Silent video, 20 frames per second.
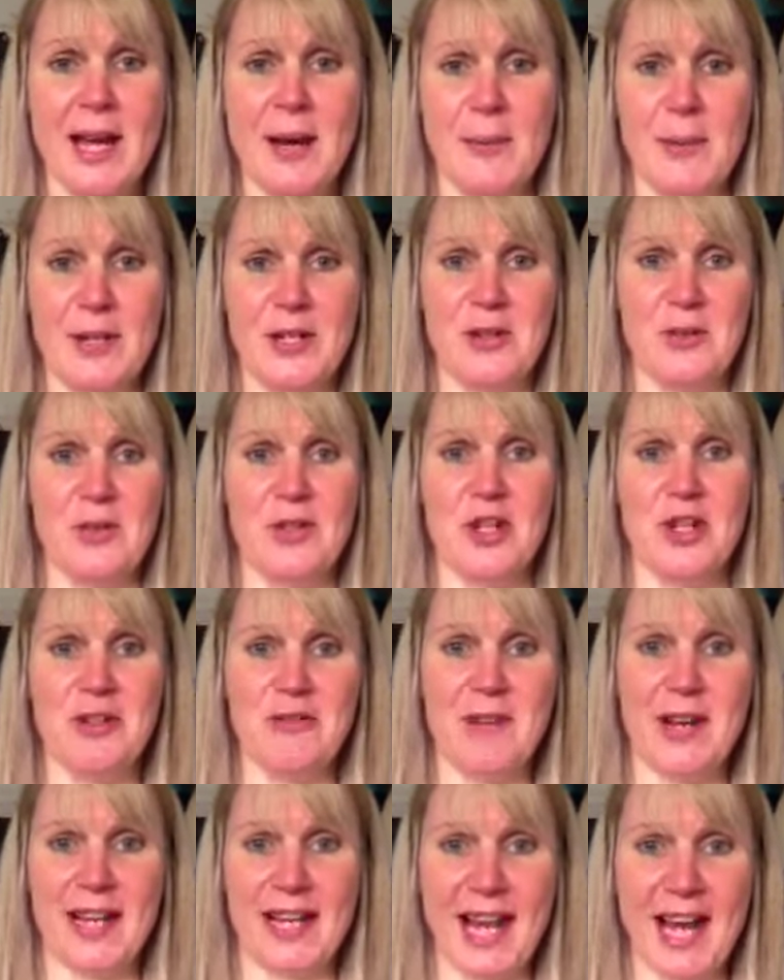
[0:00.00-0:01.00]
We don't
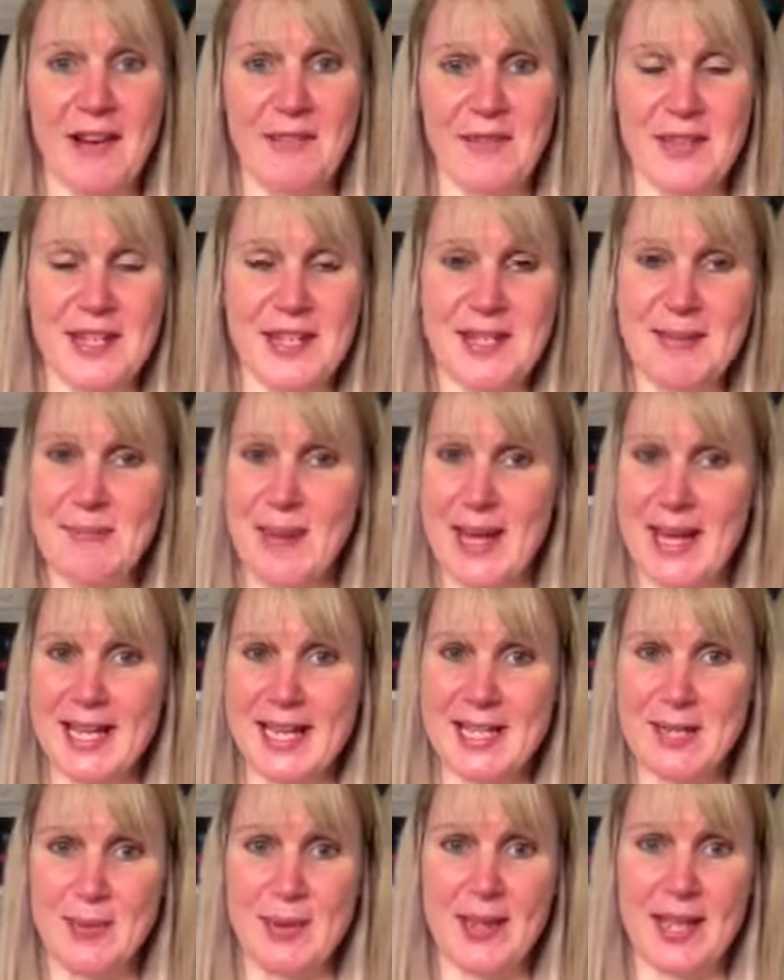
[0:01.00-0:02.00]
really have the
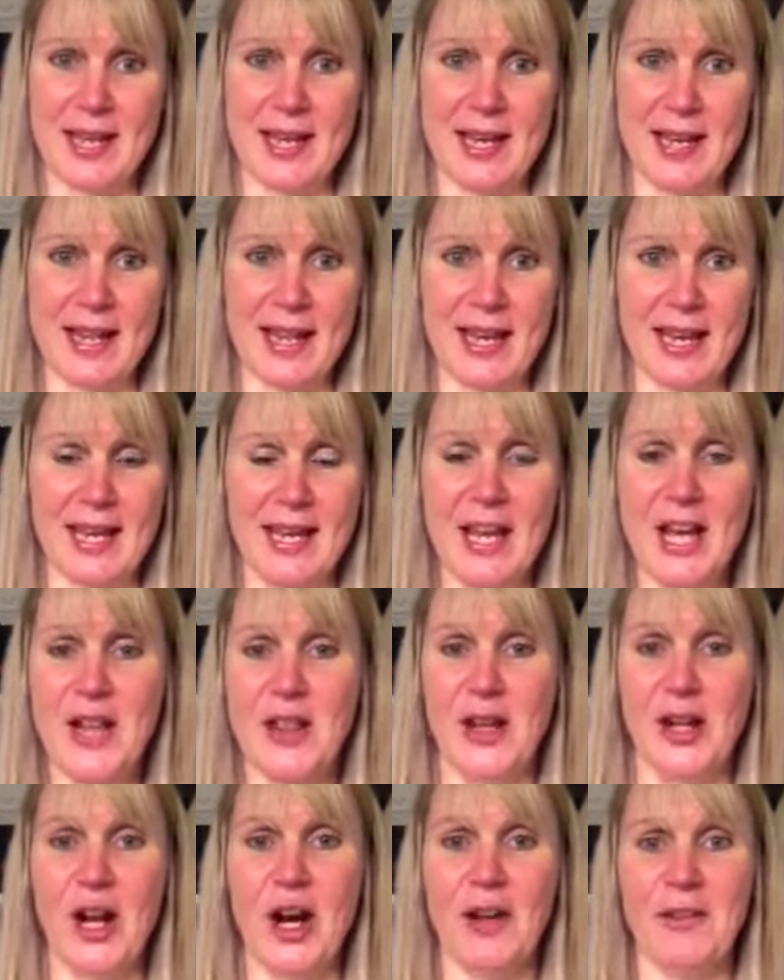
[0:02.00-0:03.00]
space within the
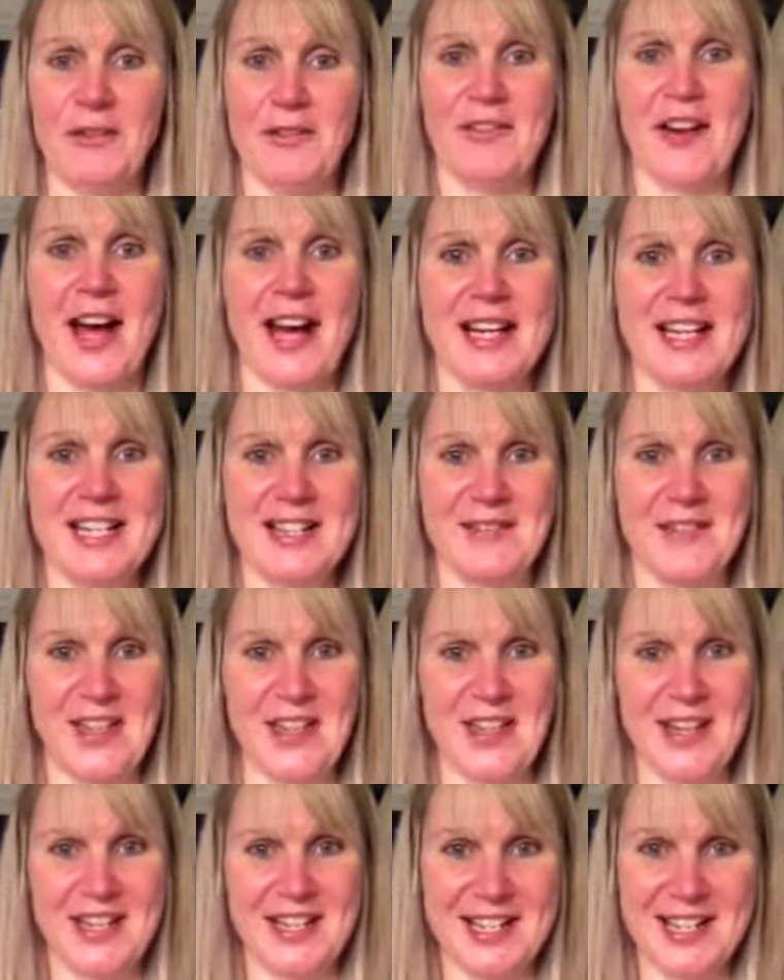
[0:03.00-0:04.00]
confines of a
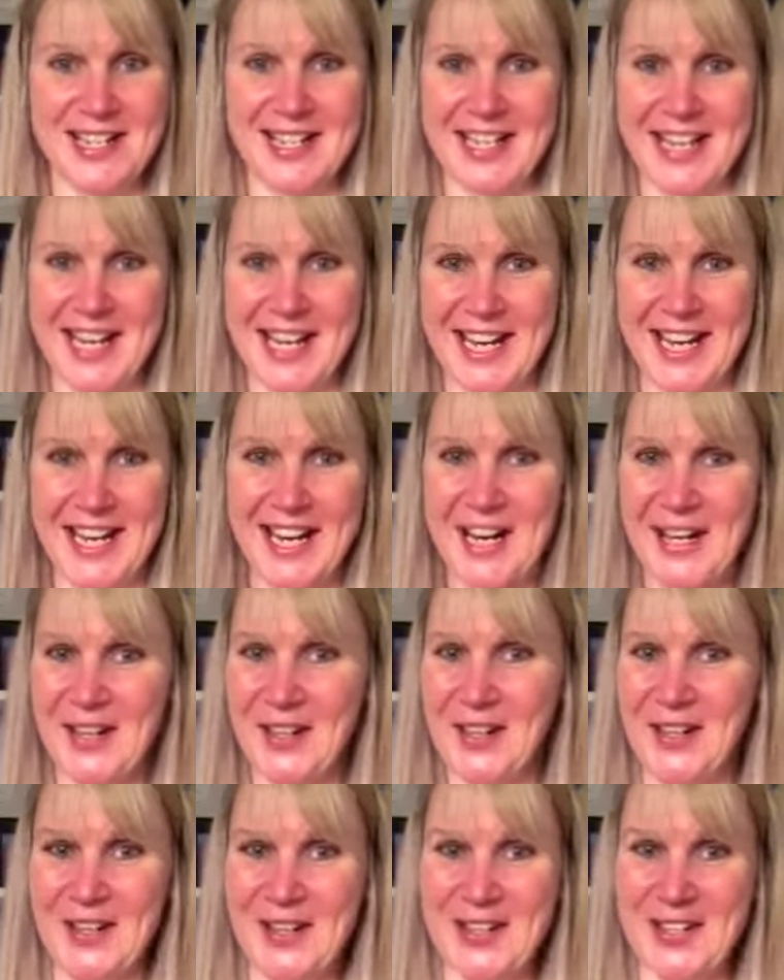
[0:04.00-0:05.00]
30-day
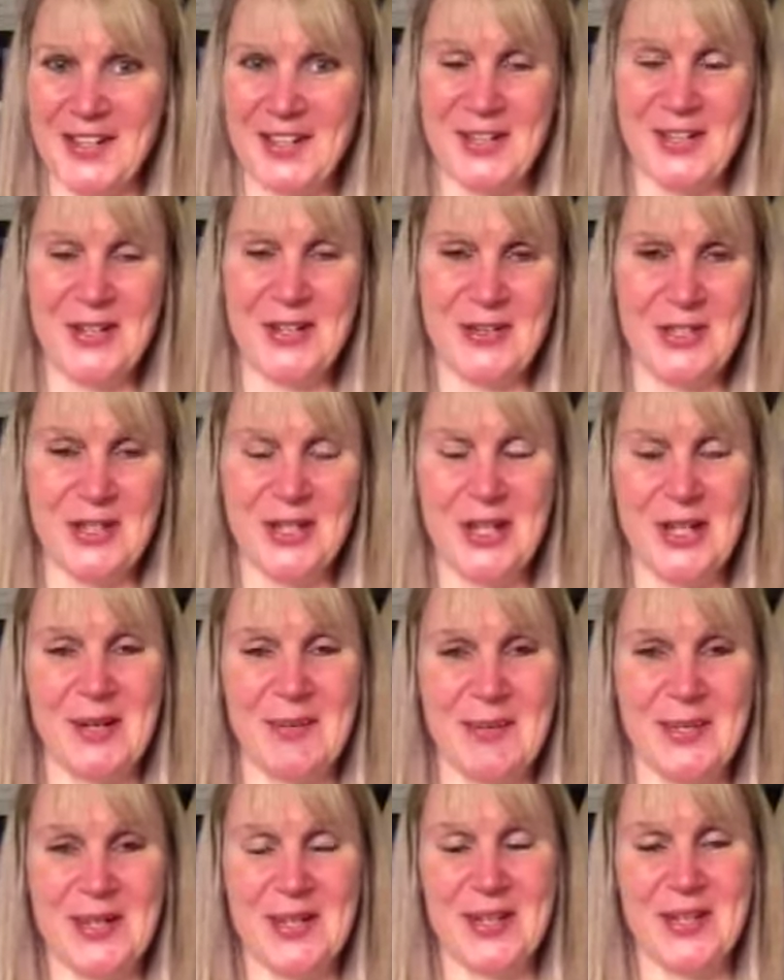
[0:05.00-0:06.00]
course on
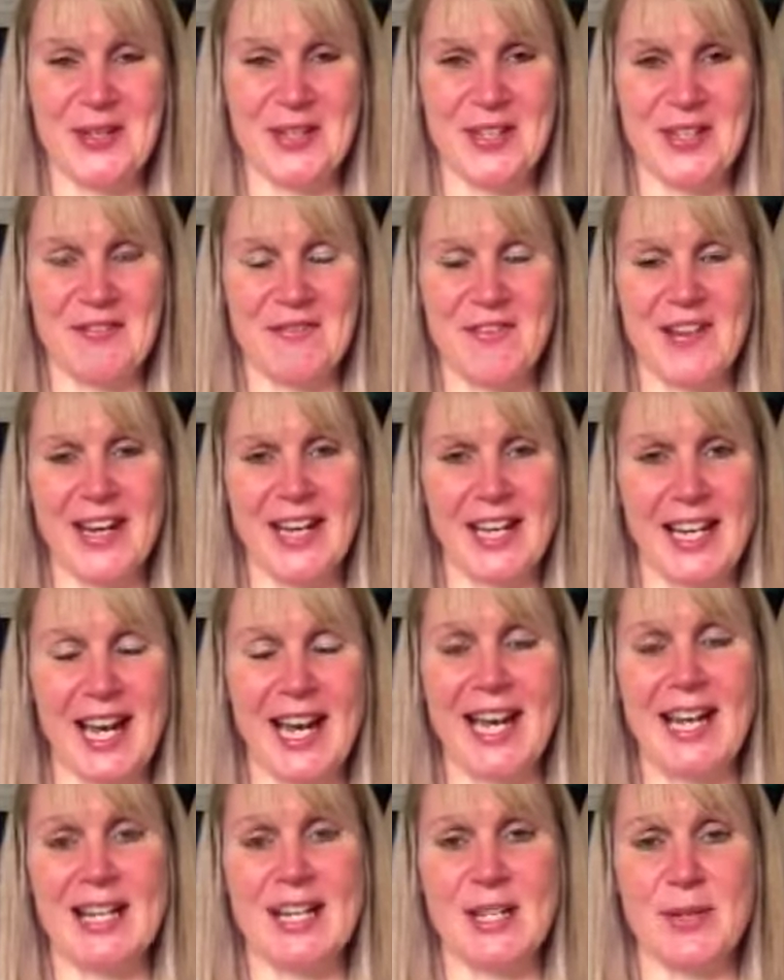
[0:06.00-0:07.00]
YouTube to really
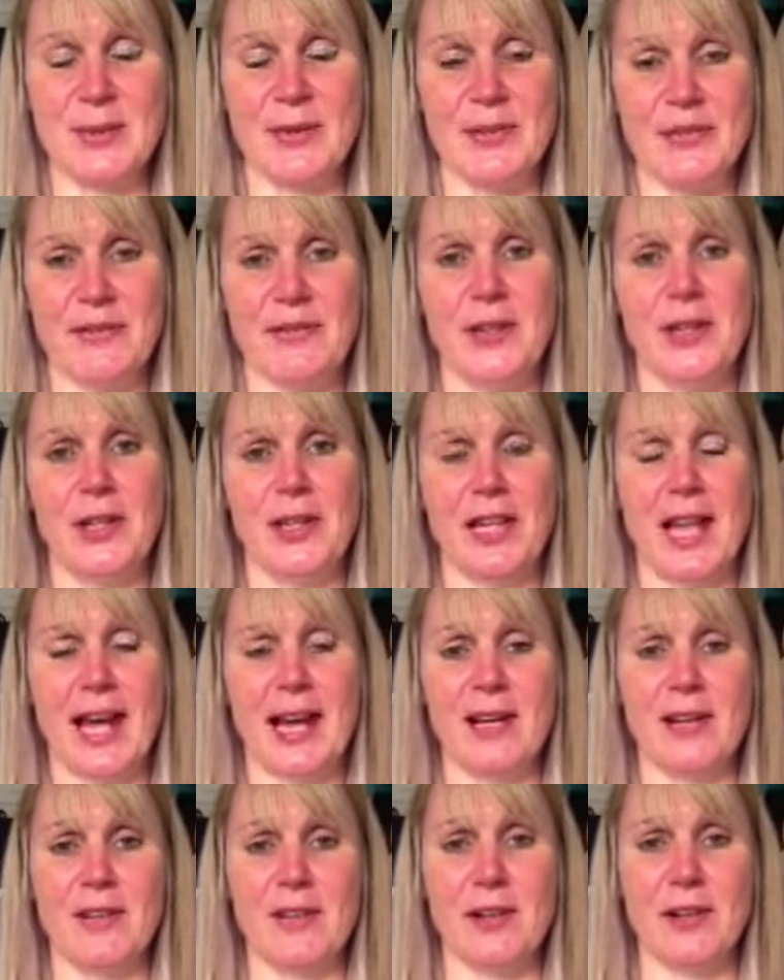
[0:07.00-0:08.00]
get into a
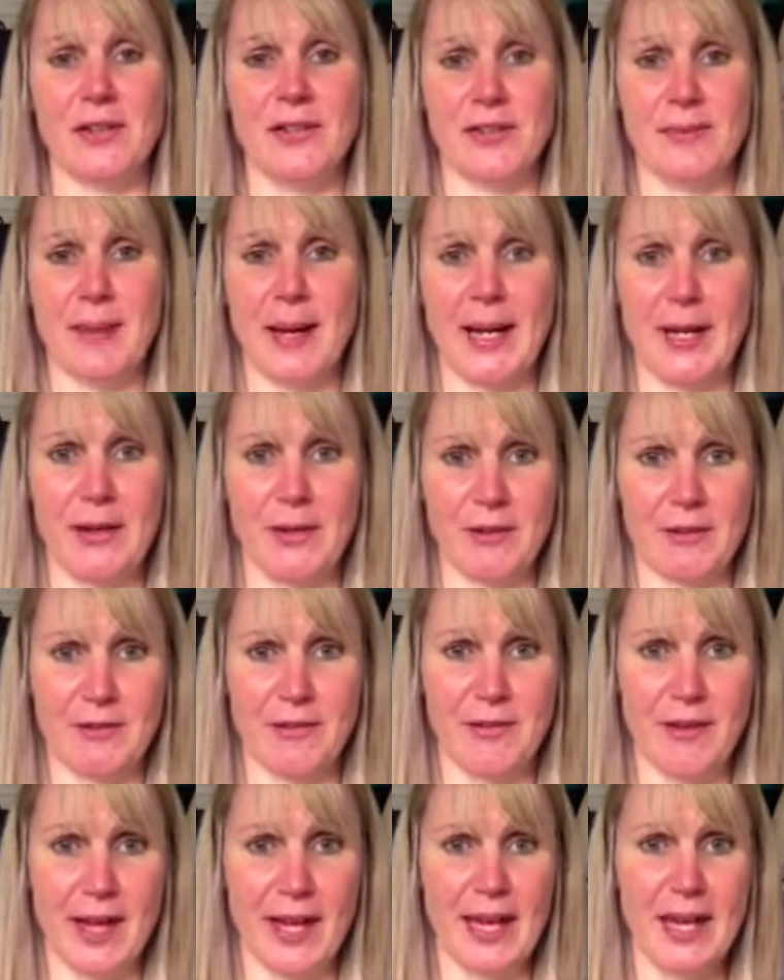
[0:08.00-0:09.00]
full-length
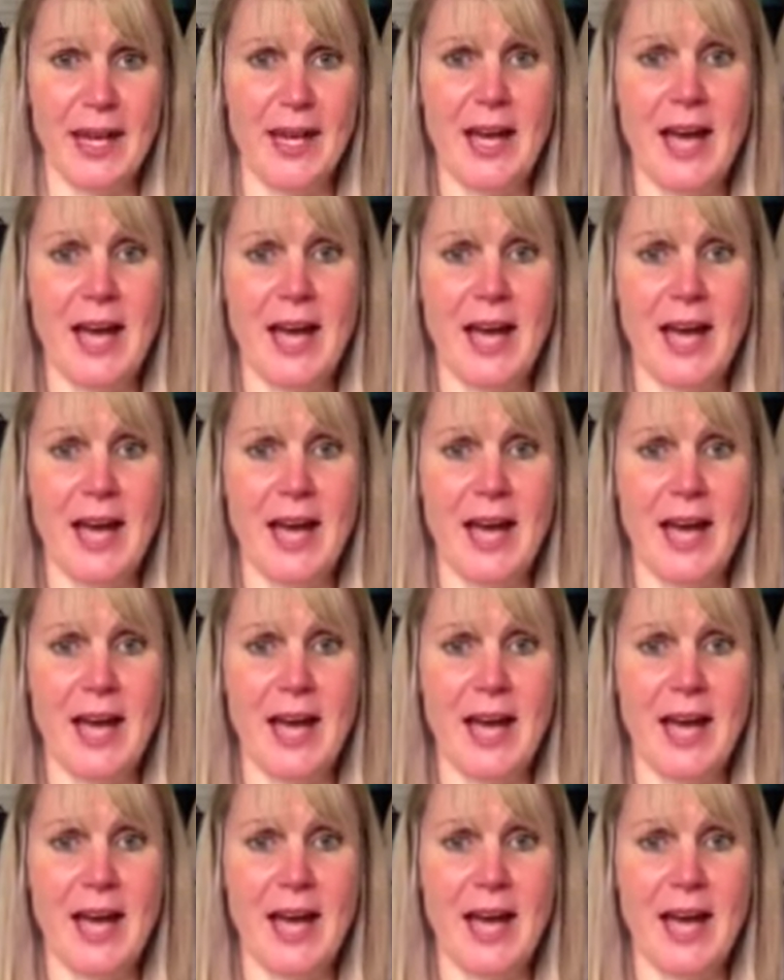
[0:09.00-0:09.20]
autobiography.